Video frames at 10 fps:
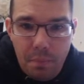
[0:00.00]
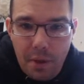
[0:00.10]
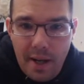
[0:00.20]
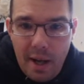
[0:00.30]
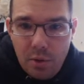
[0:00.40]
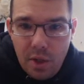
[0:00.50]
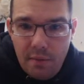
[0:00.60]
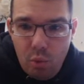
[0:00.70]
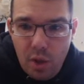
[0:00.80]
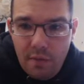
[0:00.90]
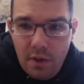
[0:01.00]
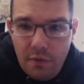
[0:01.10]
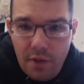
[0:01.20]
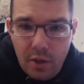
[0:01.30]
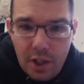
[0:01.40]
But I also will give you a
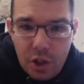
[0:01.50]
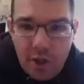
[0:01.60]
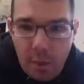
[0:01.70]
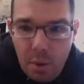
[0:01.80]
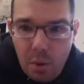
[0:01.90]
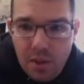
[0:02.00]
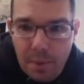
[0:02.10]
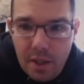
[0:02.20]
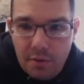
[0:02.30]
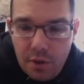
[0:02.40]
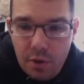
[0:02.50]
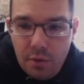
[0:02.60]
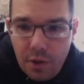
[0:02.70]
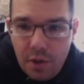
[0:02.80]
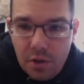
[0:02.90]
video lecture that I'll post up here too
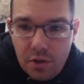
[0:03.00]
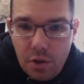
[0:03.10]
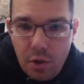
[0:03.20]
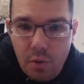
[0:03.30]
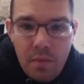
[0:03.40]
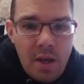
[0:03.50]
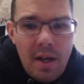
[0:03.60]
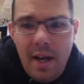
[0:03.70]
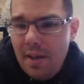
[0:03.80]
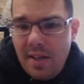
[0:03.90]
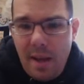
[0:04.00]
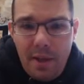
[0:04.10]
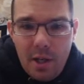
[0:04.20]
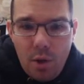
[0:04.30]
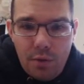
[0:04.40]
for you to listen to. And the same
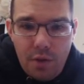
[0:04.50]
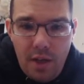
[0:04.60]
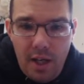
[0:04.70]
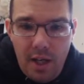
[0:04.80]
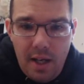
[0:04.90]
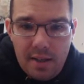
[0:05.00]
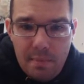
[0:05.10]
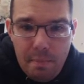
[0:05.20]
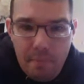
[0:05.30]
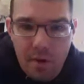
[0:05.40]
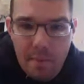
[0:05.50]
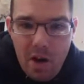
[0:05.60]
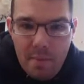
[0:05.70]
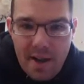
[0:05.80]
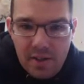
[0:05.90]
thing goes for the
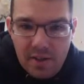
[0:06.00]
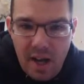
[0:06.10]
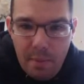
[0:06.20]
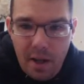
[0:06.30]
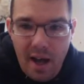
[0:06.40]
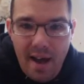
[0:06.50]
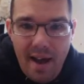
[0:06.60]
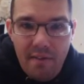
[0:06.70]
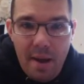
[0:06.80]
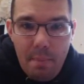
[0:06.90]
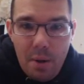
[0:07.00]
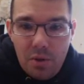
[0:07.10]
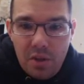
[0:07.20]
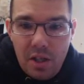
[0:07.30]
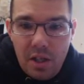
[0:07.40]
Malcolm X assignment. I have that
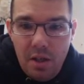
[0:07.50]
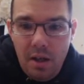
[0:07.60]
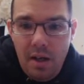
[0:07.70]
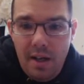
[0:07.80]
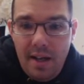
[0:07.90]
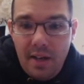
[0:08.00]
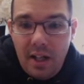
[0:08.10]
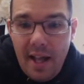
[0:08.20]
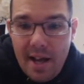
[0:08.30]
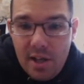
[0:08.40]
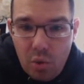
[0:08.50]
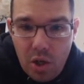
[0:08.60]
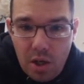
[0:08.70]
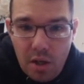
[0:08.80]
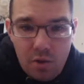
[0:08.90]
posted in the
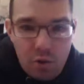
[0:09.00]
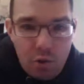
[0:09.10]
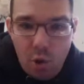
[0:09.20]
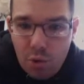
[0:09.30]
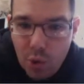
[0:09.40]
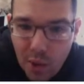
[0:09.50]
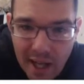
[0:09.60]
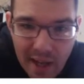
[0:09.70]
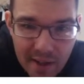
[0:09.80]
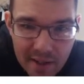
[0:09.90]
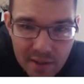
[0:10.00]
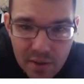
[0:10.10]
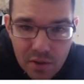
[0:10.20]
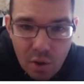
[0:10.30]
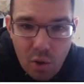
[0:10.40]
classwork. So don't do it on
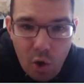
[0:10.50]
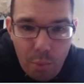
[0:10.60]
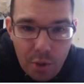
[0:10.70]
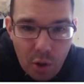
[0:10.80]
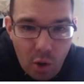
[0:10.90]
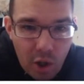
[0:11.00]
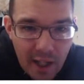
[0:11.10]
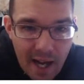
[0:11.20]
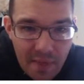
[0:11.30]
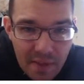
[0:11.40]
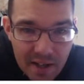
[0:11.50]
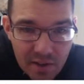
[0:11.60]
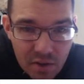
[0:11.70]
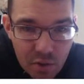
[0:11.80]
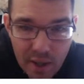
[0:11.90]
this. Don't click on
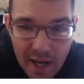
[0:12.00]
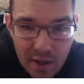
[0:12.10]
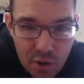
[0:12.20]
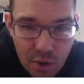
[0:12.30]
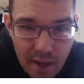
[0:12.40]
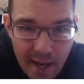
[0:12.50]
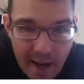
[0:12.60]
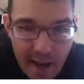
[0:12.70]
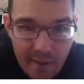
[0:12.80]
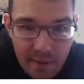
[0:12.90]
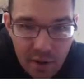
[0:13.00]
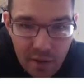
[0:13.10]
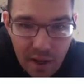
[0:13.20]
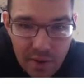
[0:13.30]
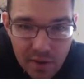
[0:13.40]
this. Do not do that
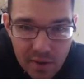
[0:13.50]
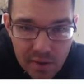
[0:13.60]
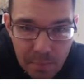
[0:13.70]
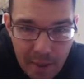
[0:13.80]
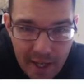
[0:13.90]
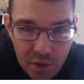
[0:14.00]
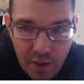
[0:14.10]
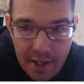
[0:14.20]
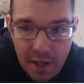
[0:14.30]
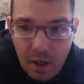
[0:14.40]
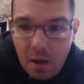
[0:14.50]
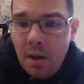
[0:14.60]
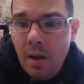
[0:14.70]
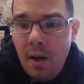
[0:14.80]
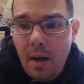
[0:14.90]
on this page right here
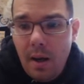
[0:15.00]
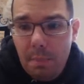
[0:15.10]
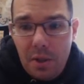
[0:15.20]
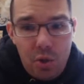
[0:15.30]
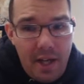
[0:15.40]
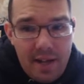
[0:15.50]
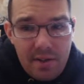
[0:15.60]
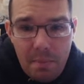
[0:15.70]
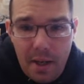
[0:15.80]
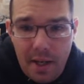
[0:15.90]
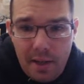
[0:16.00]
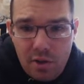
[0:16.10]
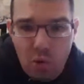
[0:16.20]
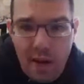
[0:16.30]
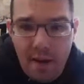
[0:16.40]
because you can't submit it.
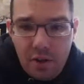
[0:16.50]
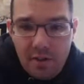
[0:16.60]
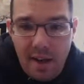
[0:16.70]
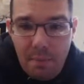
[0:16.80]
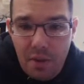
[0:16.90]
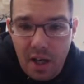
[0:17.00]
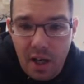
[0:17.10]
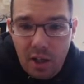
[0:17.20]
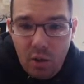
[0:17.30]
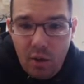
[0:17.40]
So you'll have to, same thing. You'll